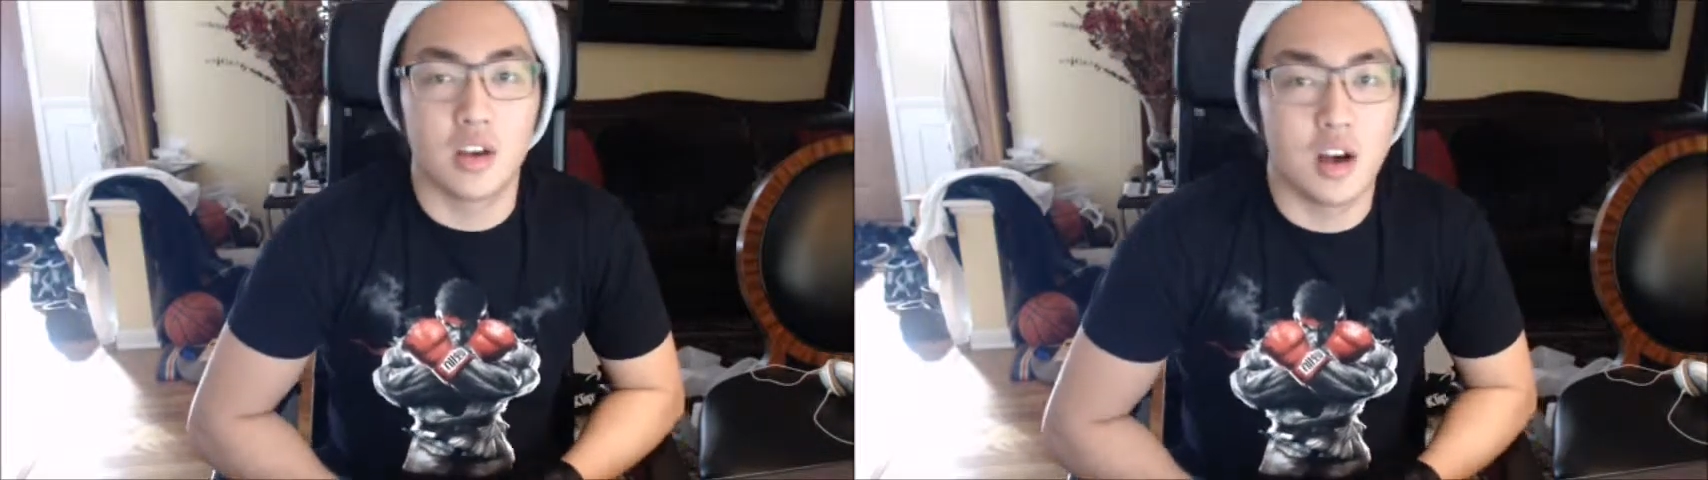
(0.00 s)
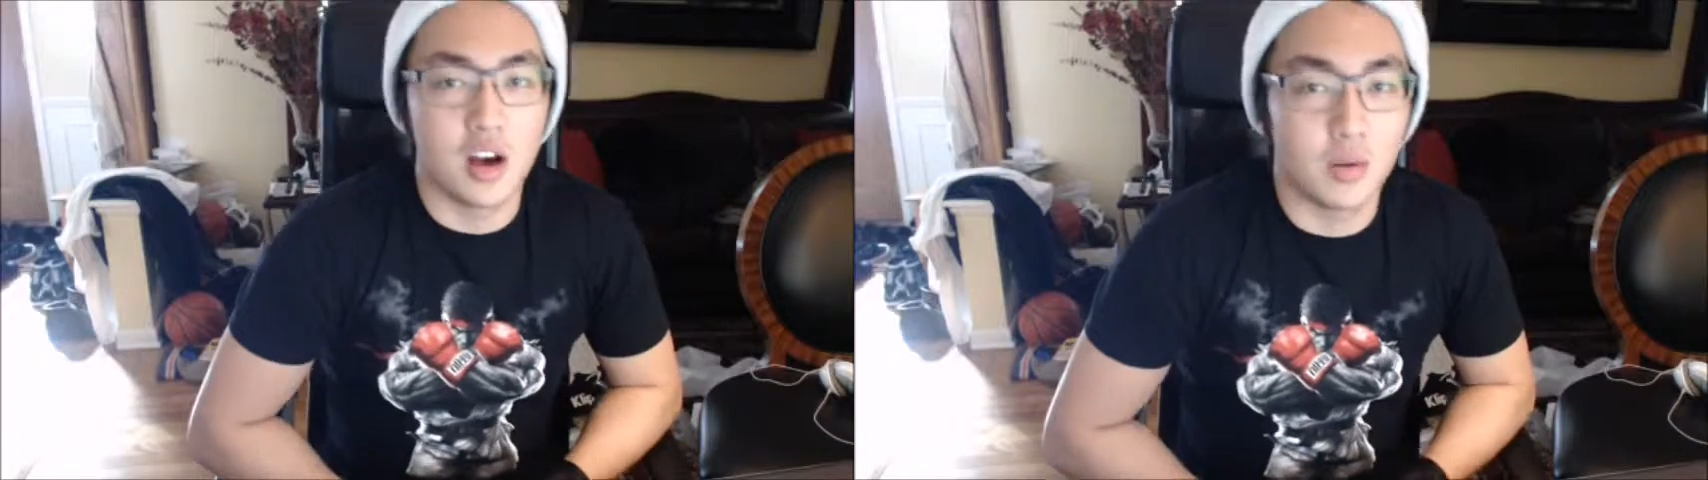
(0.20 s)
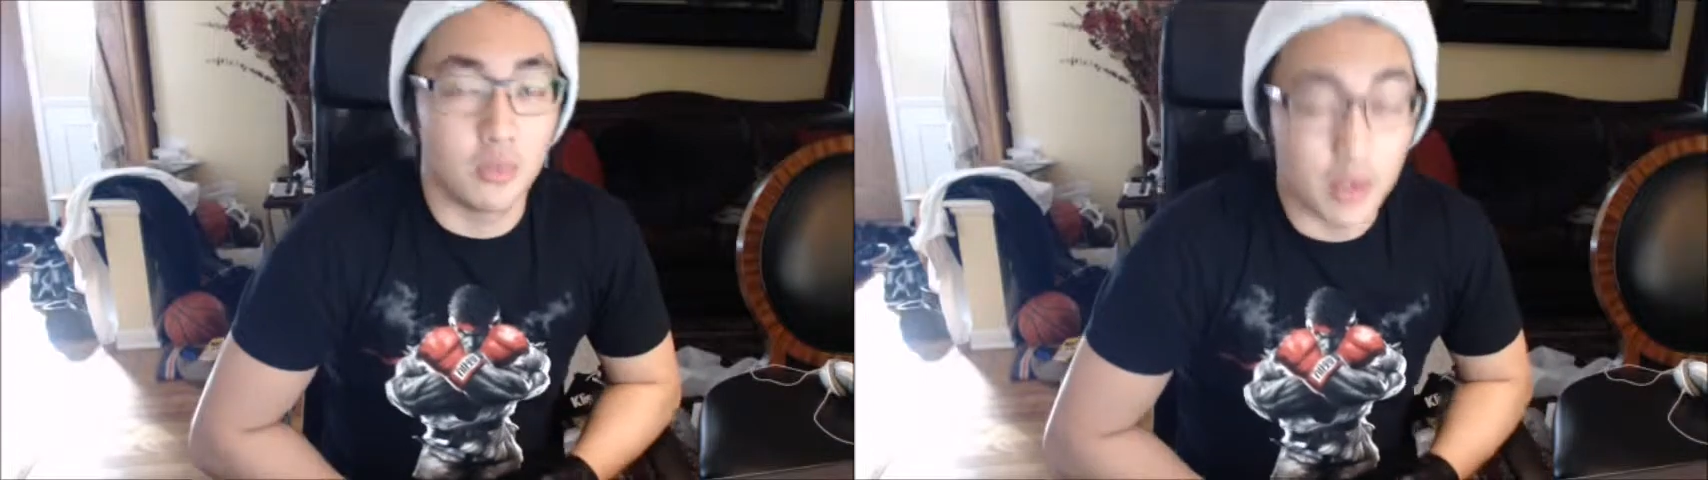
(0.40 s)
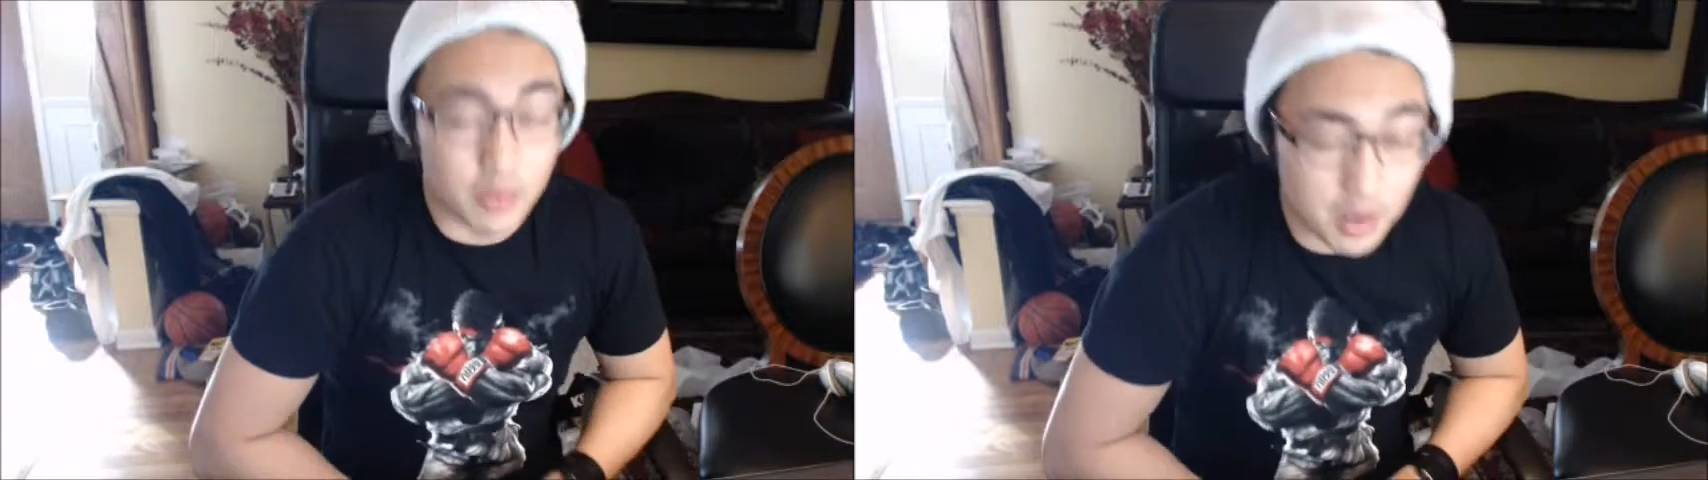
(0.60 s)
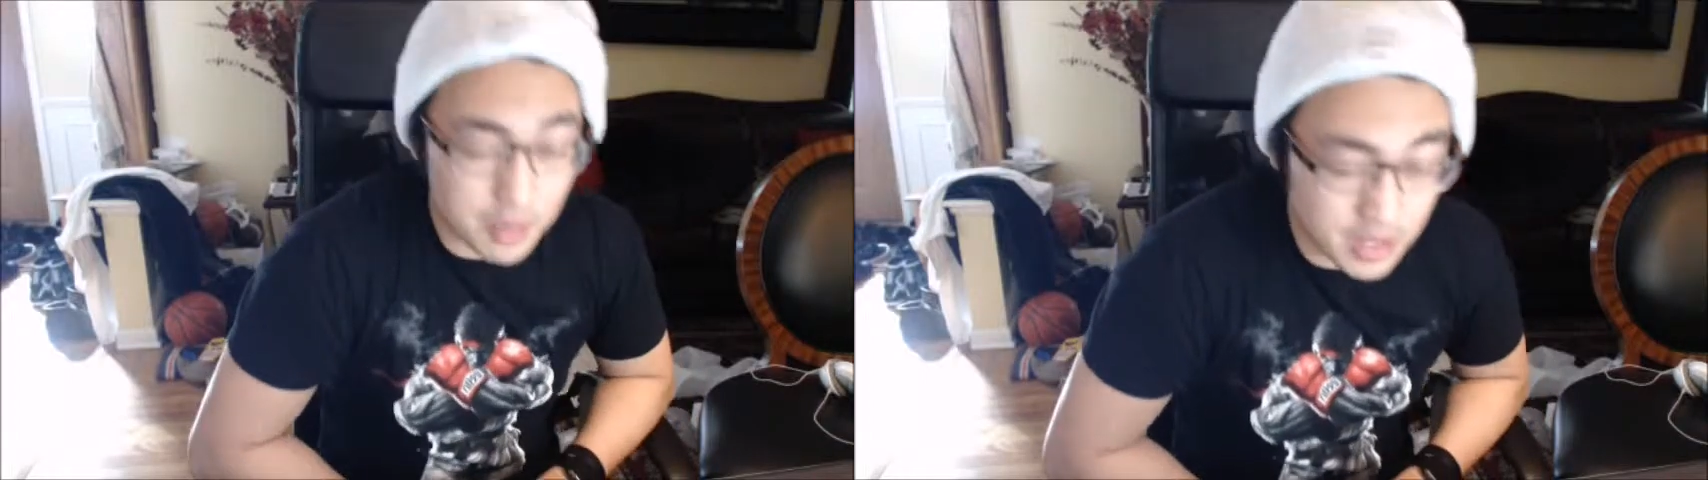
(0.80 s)
Really
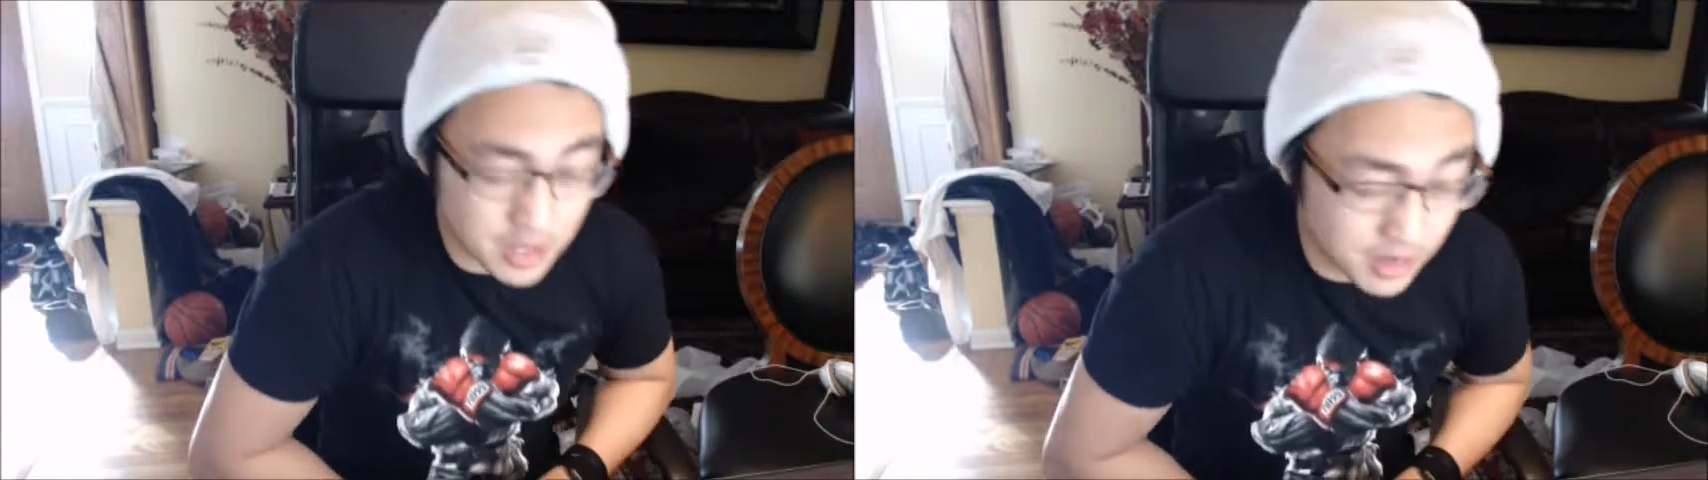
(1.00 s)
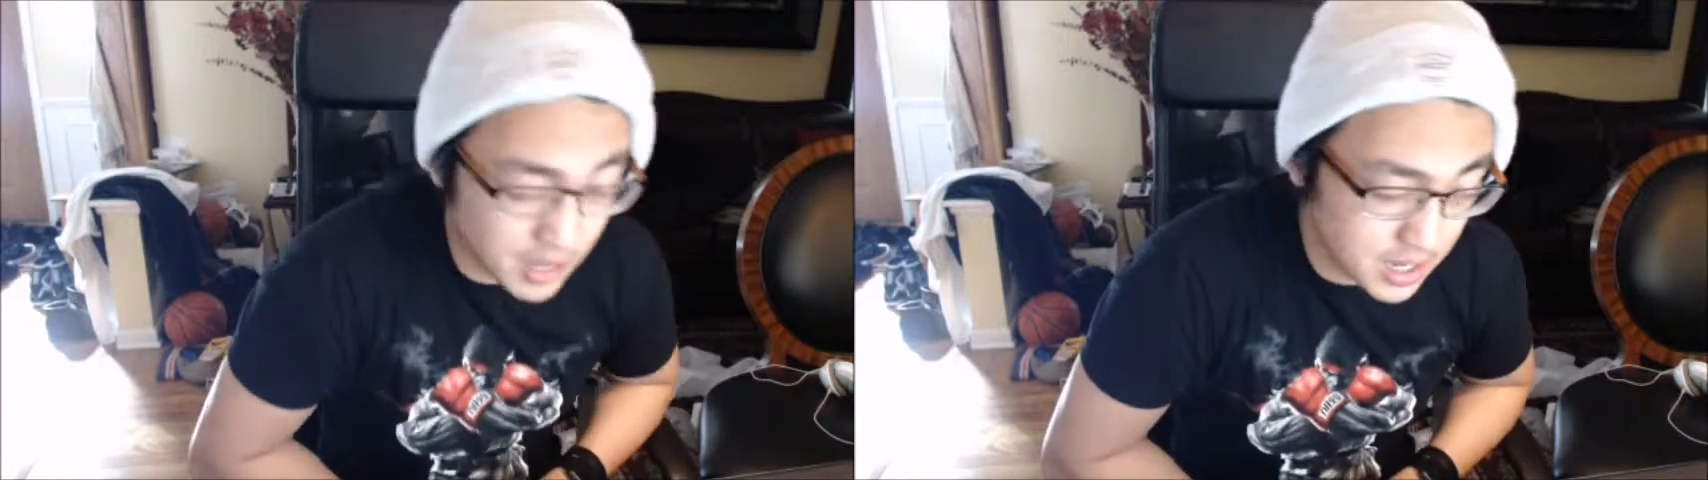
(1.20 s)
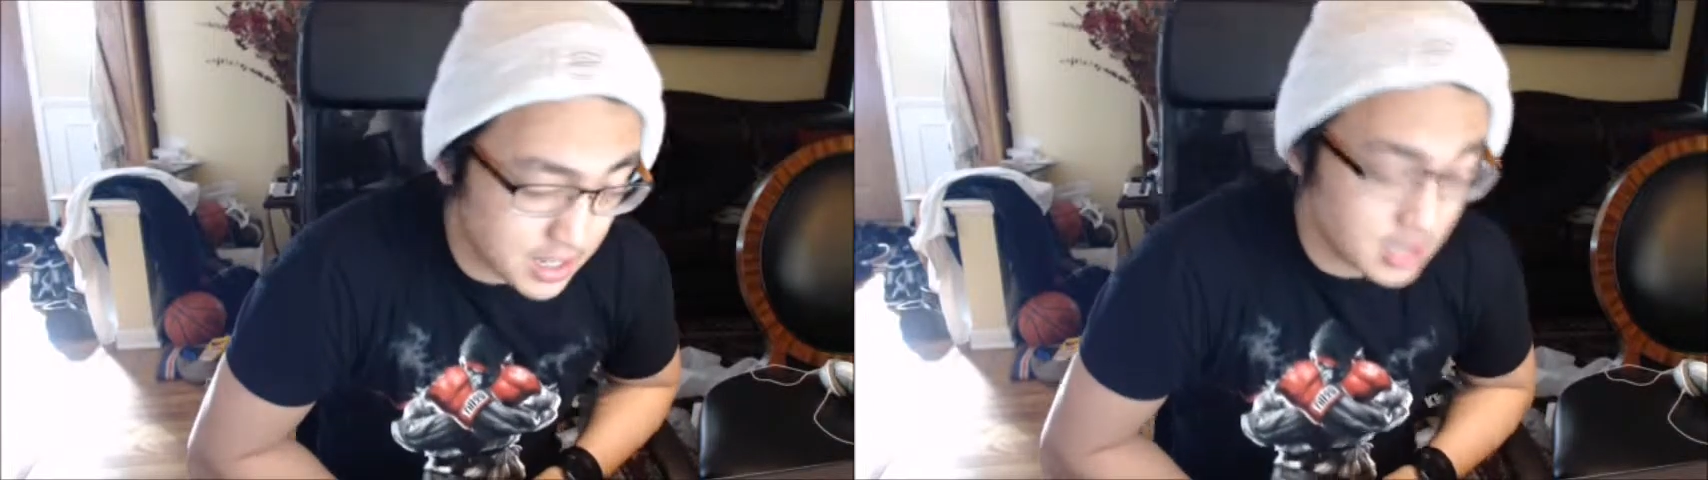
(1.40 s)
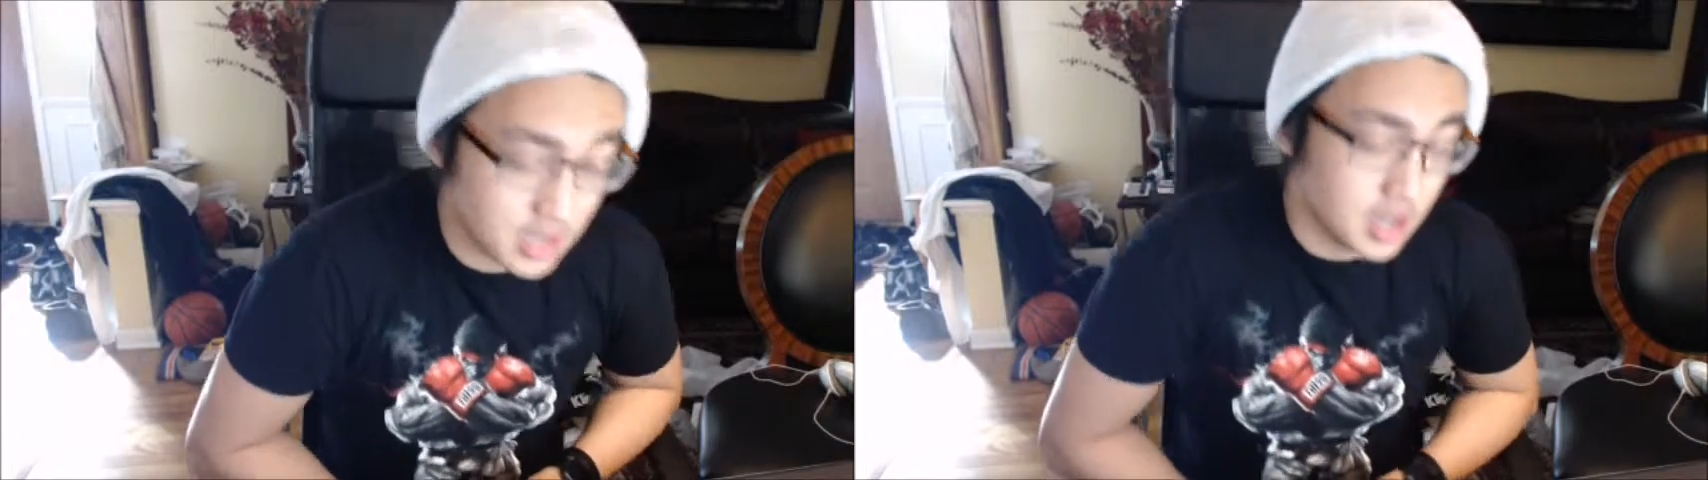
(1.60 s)
recommend it to you guys.